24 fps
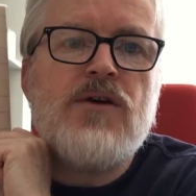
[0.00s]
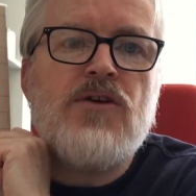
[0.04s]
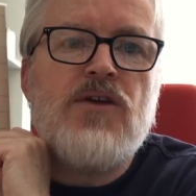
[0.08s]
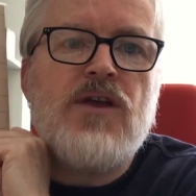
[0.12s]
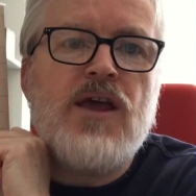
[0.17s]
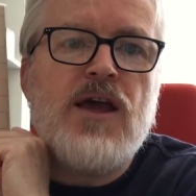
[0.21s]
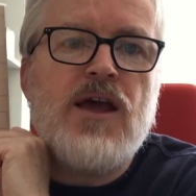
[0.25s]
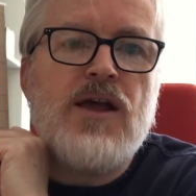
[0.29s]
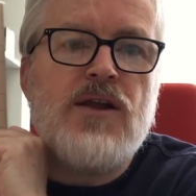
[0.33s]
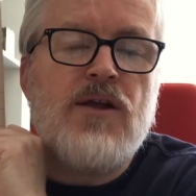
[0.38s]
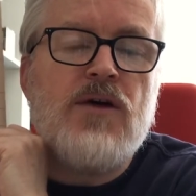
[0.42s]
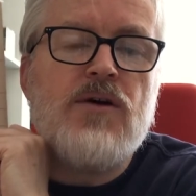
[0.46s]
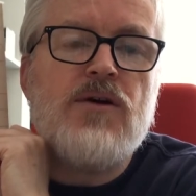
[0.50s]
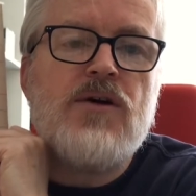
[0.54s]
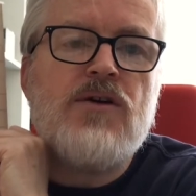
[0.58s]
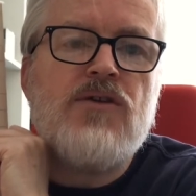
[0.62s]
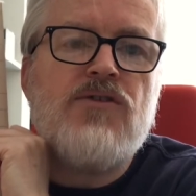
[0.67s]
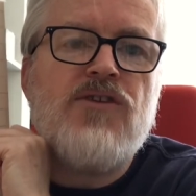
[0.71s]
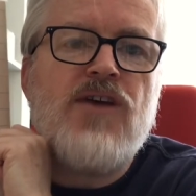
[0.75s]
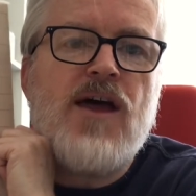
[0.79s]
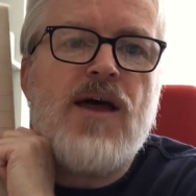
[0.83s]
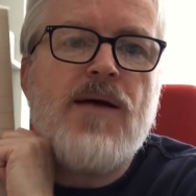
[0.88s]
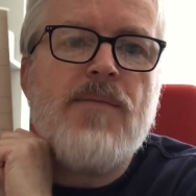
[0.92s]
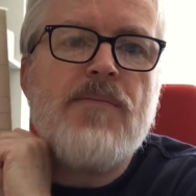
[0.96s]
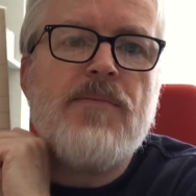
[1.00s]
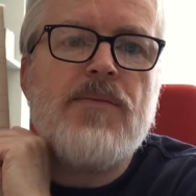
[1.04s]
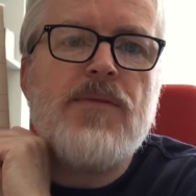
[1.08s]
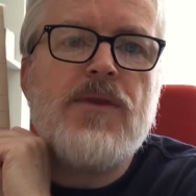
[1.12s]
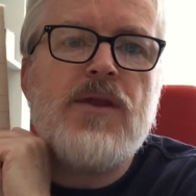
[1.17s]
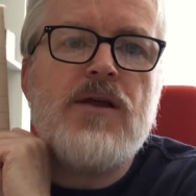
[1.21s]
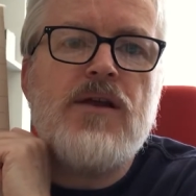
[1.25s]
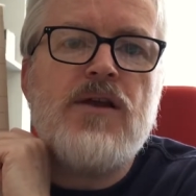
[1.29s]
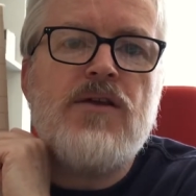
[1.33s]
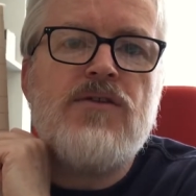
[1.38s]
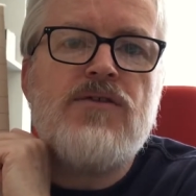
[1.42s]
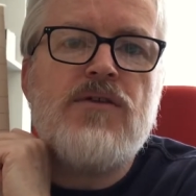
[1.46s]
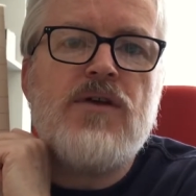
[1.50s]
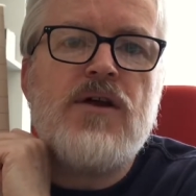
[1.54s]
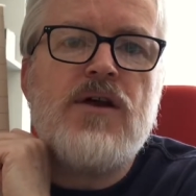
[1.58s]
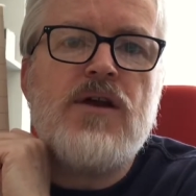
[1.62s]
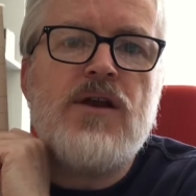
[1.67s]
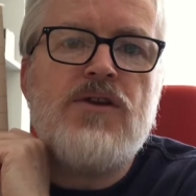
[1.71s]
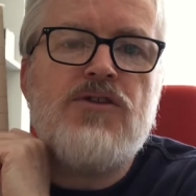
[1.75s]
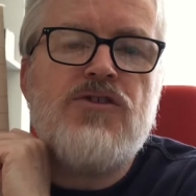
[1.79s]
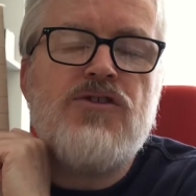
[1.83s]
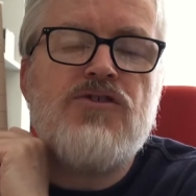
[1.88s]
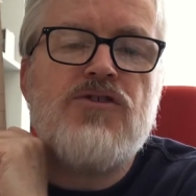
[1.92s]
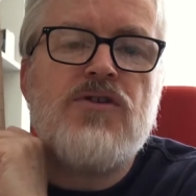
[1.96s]
He had it on cassette, and he
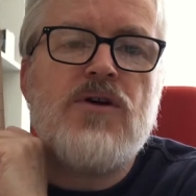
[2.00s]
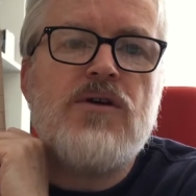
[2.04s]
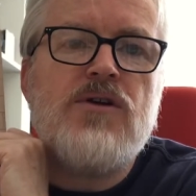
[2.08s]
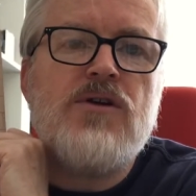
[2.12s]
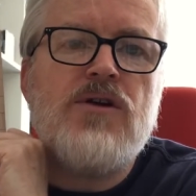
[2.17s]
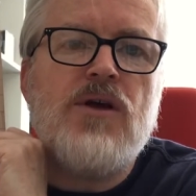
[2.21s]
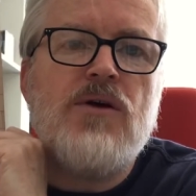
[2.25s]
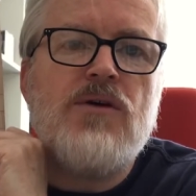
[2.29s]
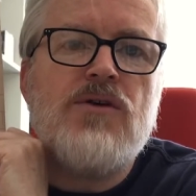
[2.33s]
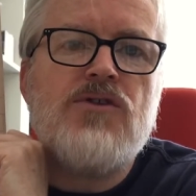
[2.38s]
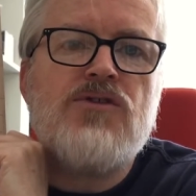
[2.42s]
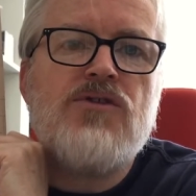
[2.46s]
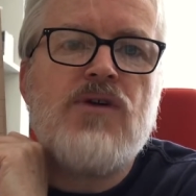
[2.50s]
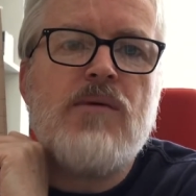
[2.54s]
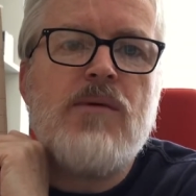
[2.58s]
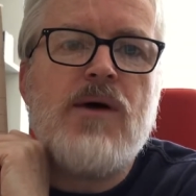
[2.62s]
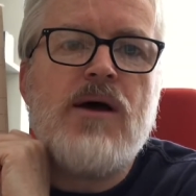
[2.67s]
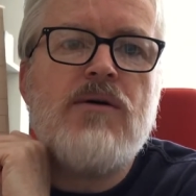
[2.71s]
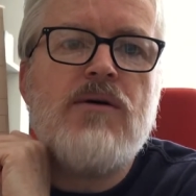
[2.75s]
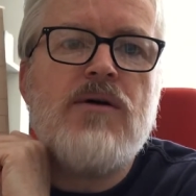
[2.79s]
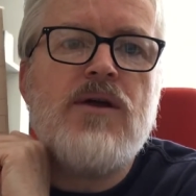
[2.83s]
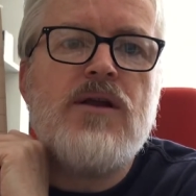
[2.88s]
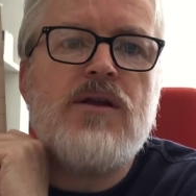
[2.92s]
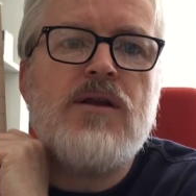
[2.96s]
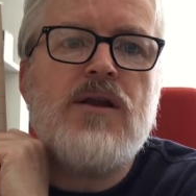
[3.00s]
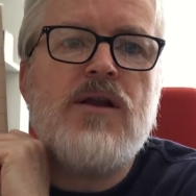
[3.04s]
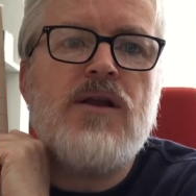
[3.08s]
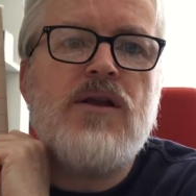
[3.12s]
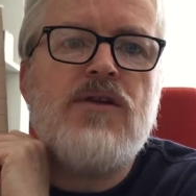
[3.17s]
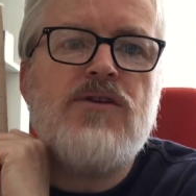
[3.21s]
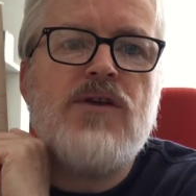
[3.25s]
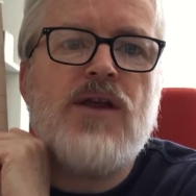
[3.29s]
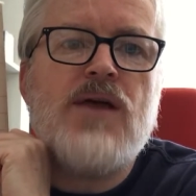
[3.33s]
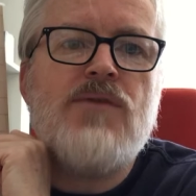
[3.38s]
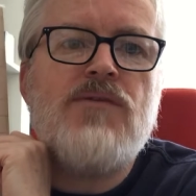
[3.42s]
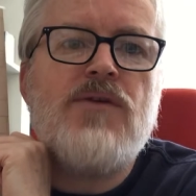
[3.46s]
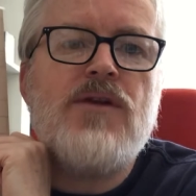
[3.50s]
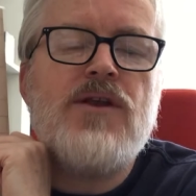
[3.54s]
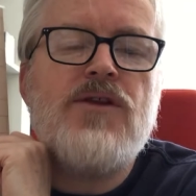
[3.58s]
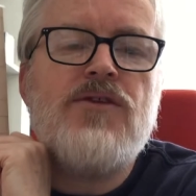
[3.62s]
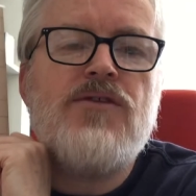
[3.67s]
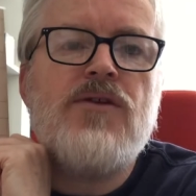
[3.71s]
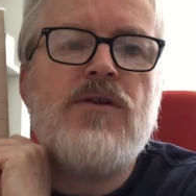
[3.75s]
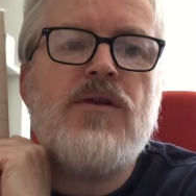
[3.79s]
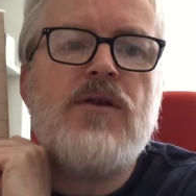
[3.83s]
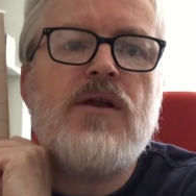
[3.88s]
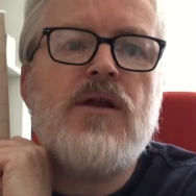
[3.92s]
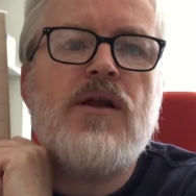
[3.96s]
just got just come out, and he said, have a
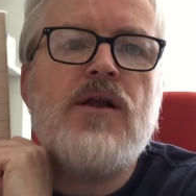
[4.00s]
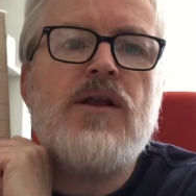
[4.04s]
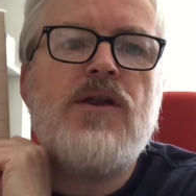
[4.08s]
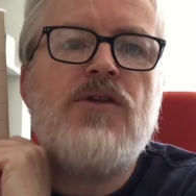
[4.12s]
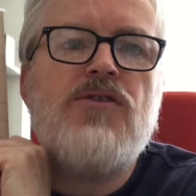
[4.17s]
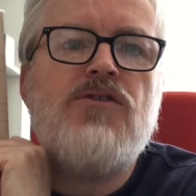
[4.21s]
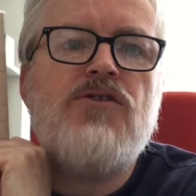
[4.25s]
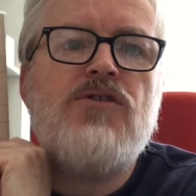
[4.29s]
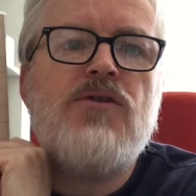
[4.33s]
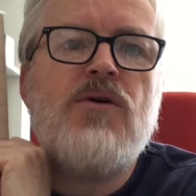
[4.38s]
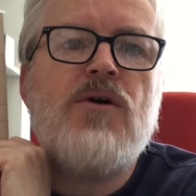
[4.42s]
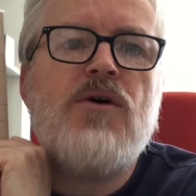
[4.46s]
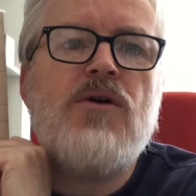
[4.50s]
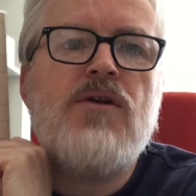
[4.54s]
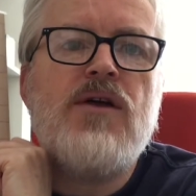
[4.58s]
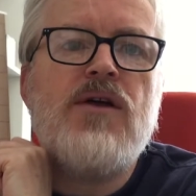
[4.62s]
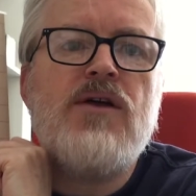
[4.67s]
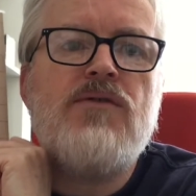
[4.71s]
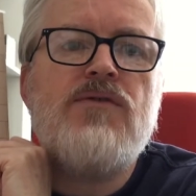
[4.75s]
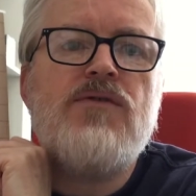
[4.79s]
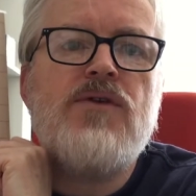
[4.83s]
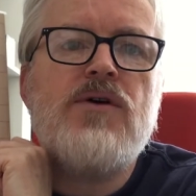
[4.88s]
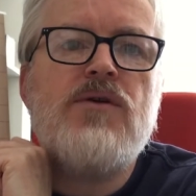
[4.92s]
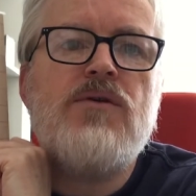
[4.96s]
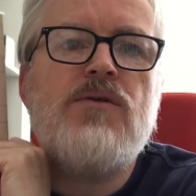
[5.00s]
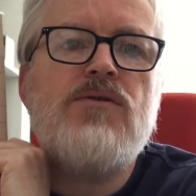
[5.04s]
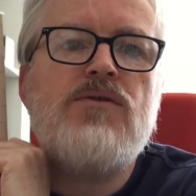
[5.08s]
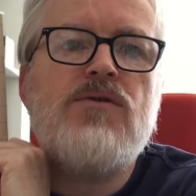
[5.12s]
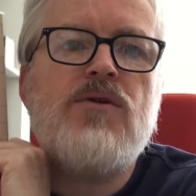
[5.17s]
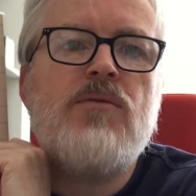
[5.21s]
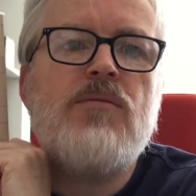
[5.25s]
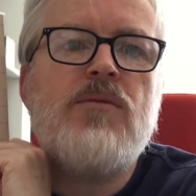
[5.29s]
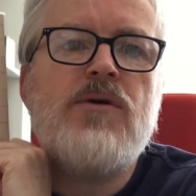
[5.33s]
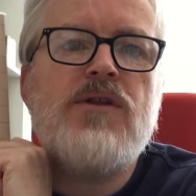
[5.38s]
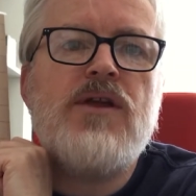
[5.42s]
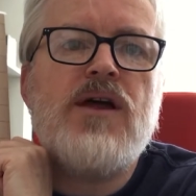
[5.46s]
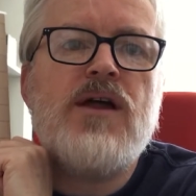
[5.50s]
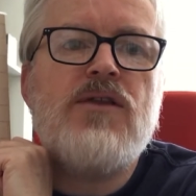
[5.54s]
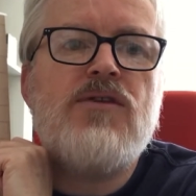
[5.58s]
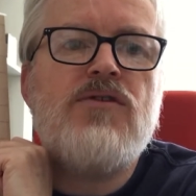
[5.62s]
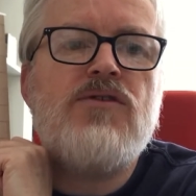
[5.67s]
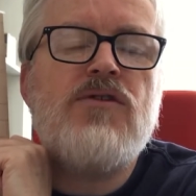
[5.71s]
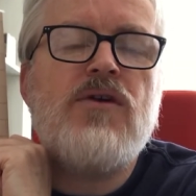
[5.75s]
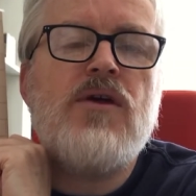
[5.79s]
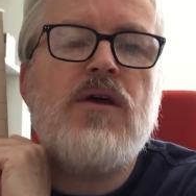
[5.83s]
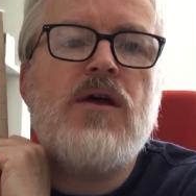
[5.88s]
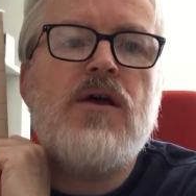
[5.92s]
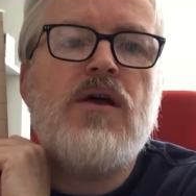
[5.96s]
listen, and I listened to it on headphones on my
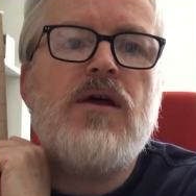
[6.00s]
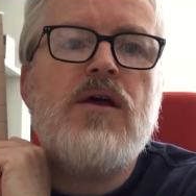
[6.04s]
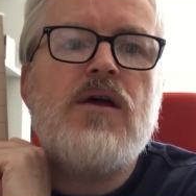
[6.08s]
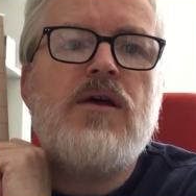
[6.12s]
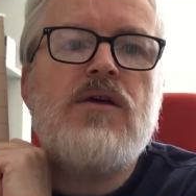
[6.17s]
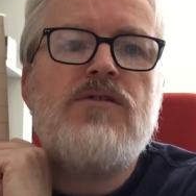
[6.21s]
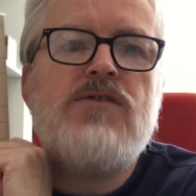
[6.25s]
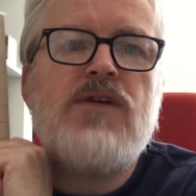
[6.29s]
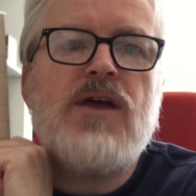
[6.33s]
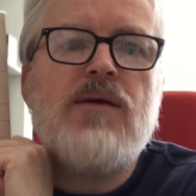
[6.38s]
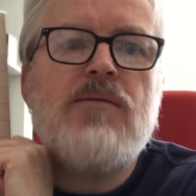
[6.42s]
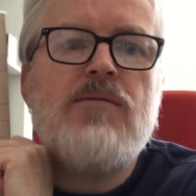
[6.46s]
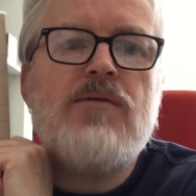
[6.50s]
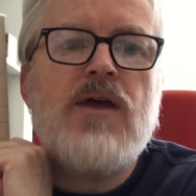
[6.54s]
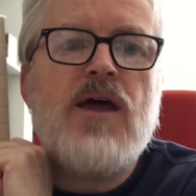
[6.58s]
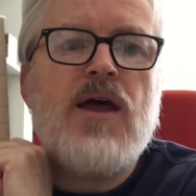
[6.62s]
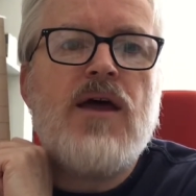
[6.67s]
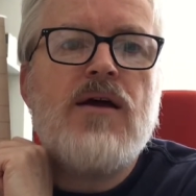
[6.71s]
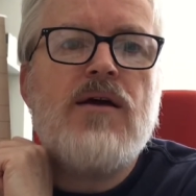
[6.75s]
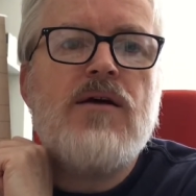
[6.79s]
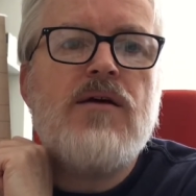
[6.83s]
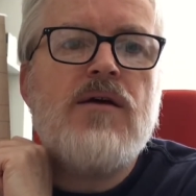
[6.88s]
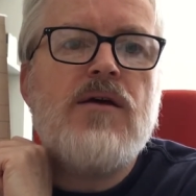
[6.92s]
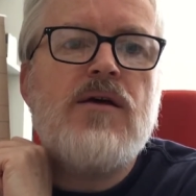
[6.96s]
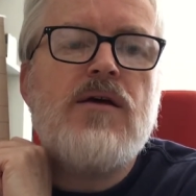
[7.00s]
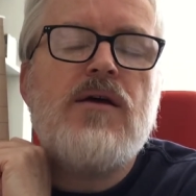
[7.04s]
dad's tape deck,